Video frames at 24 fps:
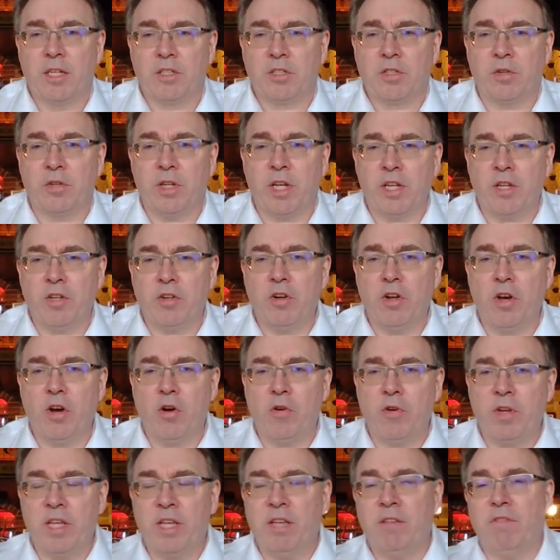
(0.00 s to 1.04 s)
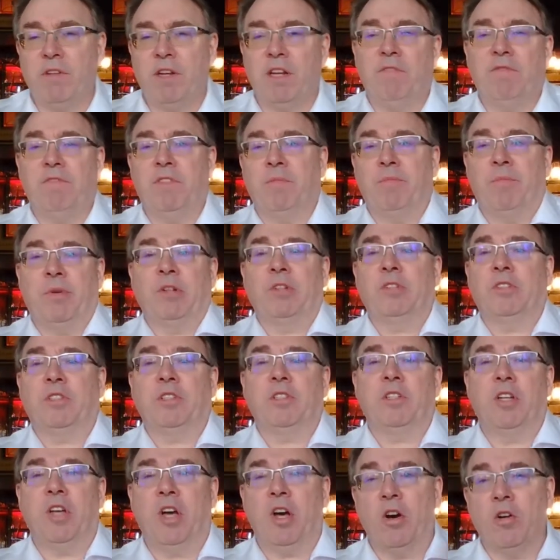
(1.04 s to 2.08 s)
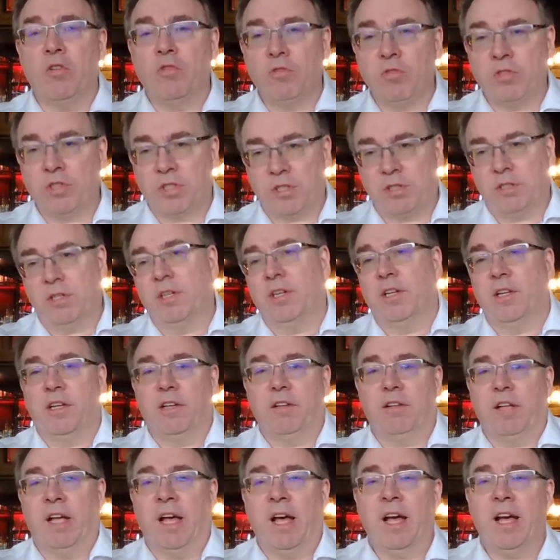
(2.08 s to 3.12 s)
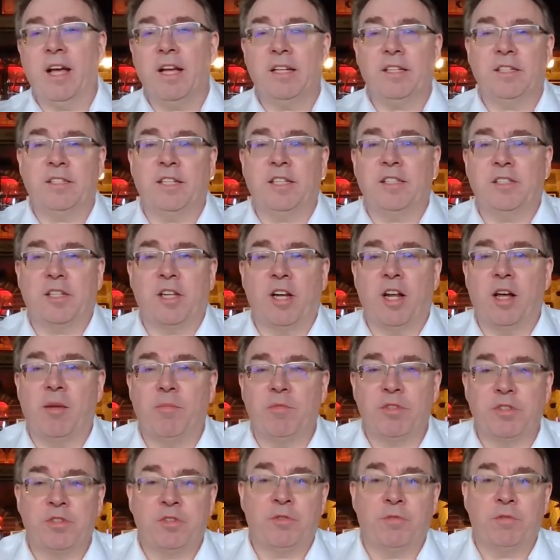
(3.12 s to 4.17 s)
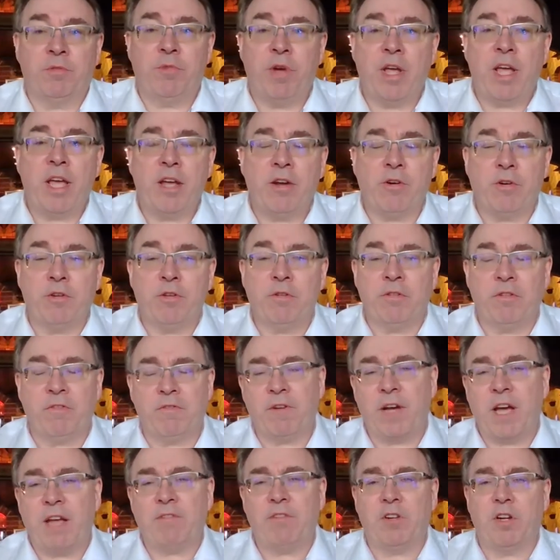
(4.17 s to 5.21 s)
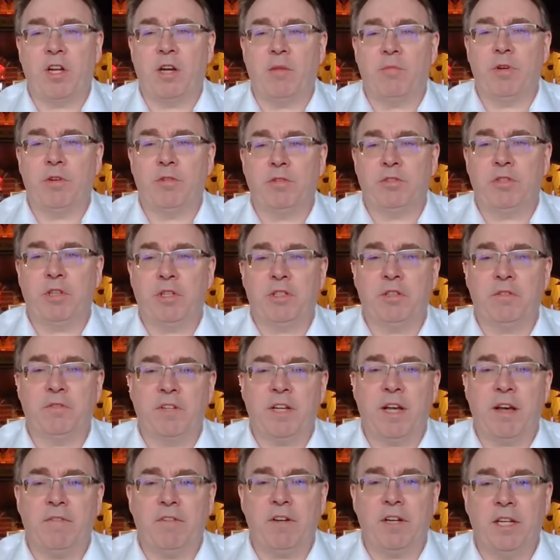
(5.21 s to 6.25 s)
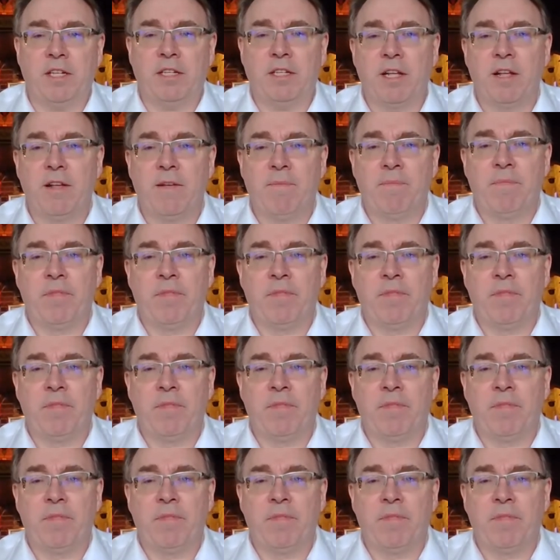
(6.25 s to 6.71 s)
So that you know, even if the person goes 6 kilometers away, or you have a 5 kilometer restrictive covenant,